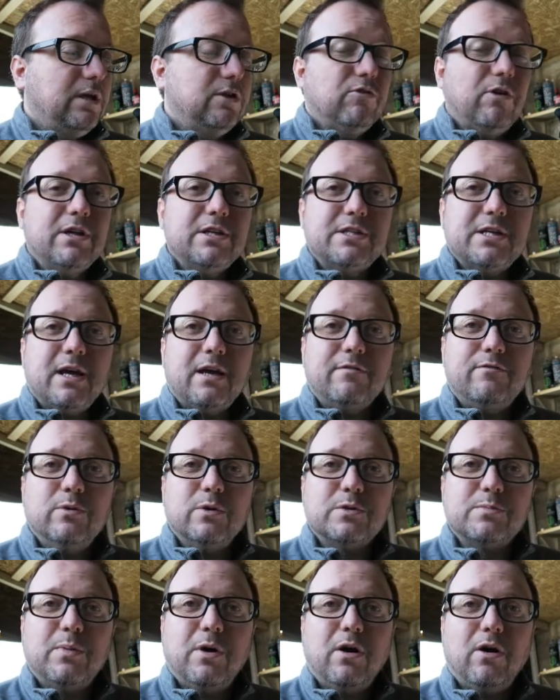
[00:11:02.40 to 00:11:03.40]
Great to have
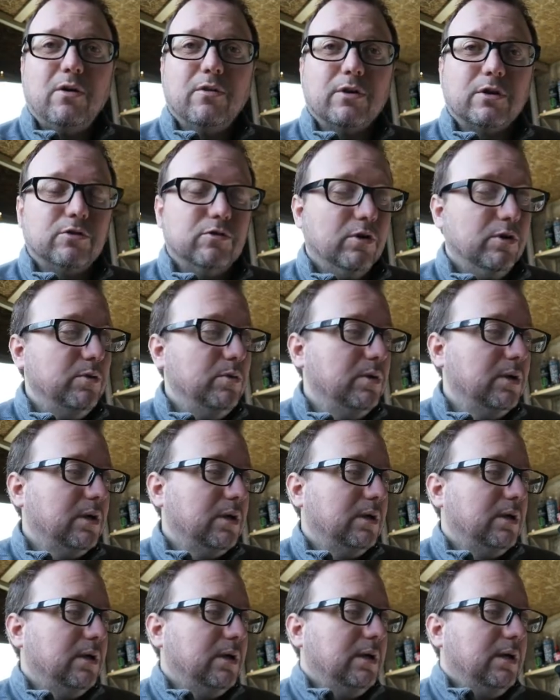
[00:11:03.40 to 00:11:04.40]
you as part of the crew.
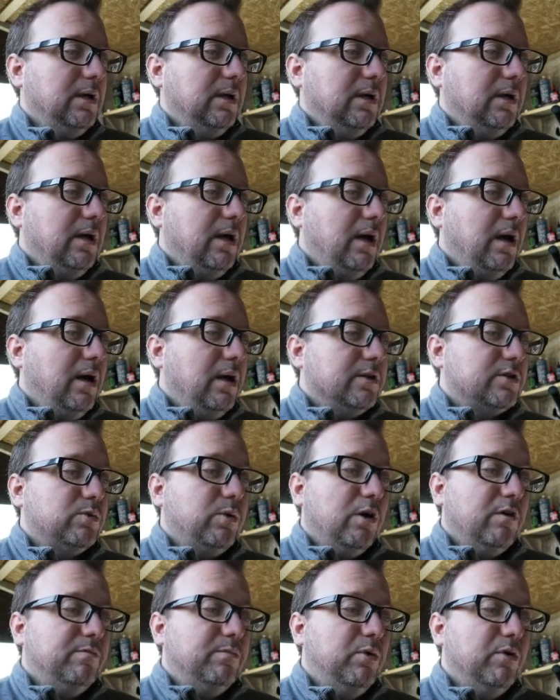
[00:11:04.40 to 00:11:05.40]

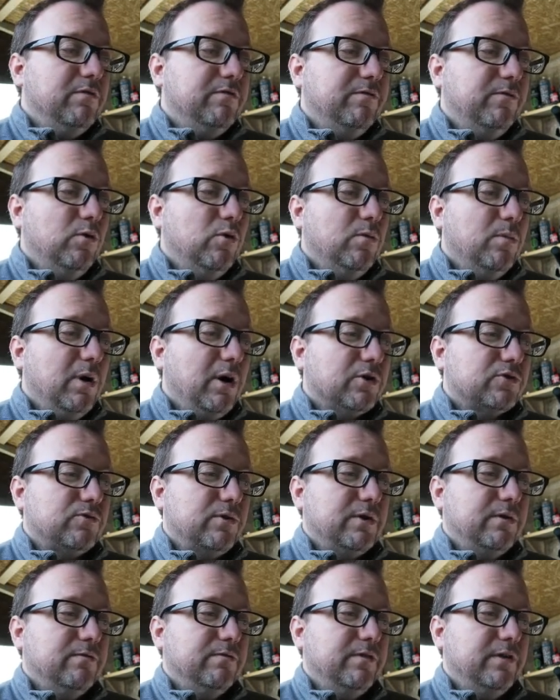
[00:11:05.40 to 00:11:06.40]
12.4 miles
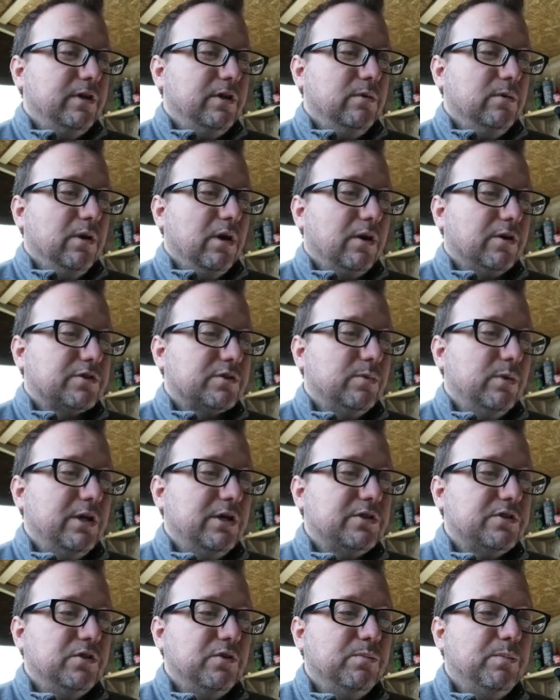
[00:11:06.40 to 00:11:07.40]
ridden for you last
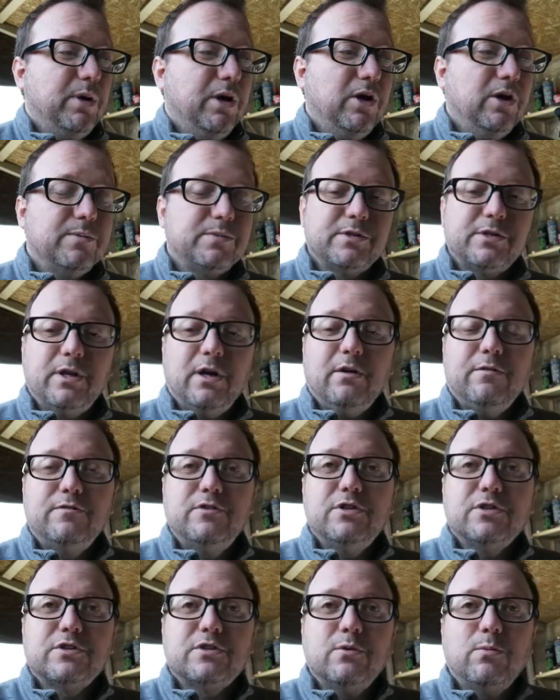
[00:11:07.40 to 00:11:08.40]
week. Superb
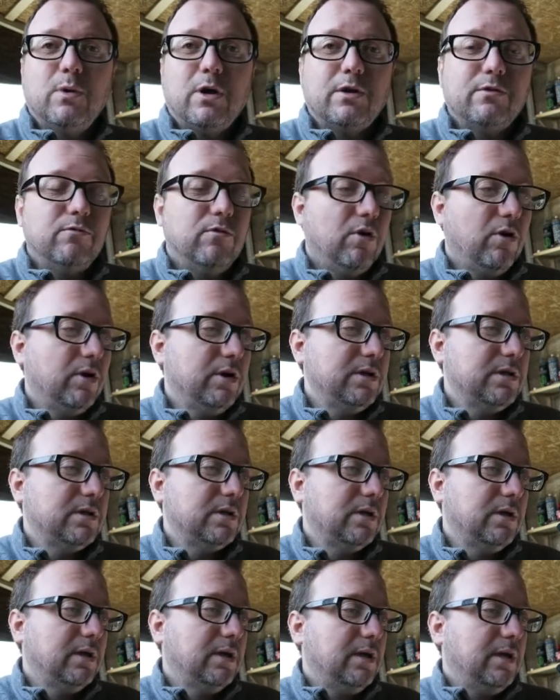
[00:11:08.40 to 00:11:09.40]
stuff. Just the one ride.
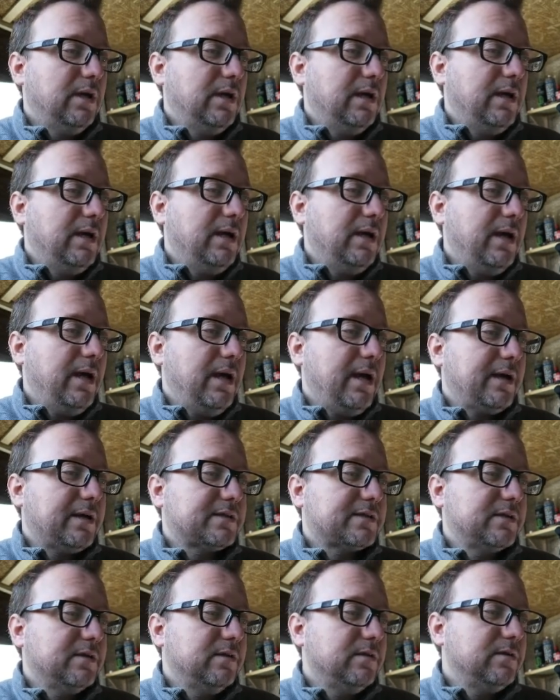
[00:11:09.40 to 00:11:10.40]

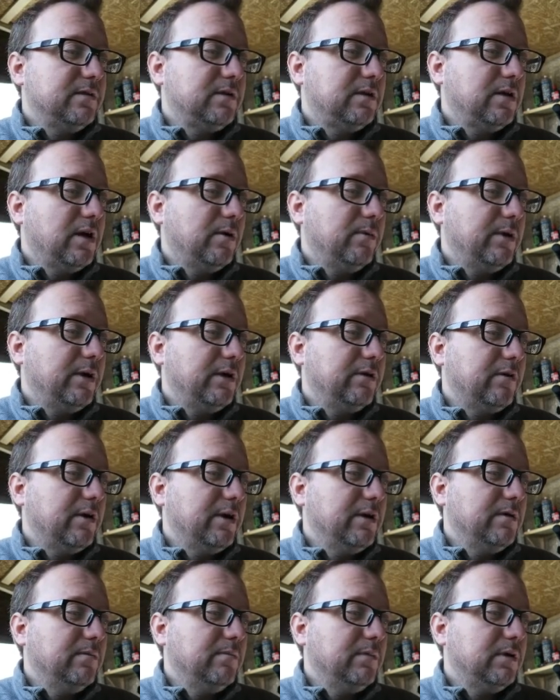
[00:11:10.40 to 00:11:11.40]
Excellent going,
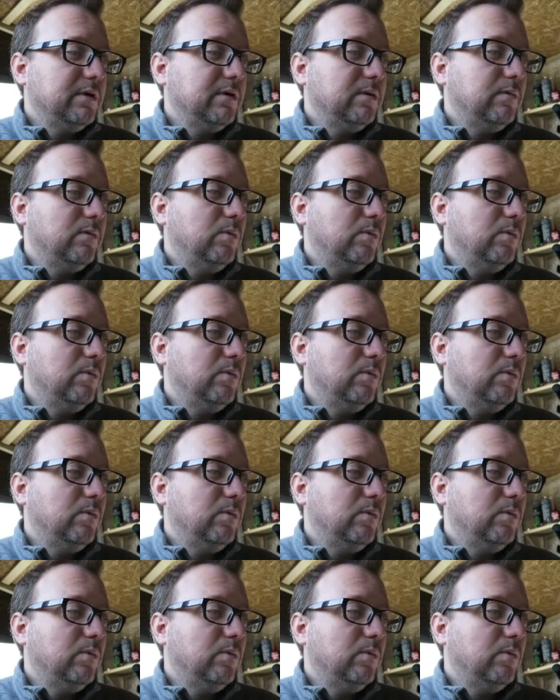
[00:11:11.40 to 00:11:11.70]
Graham.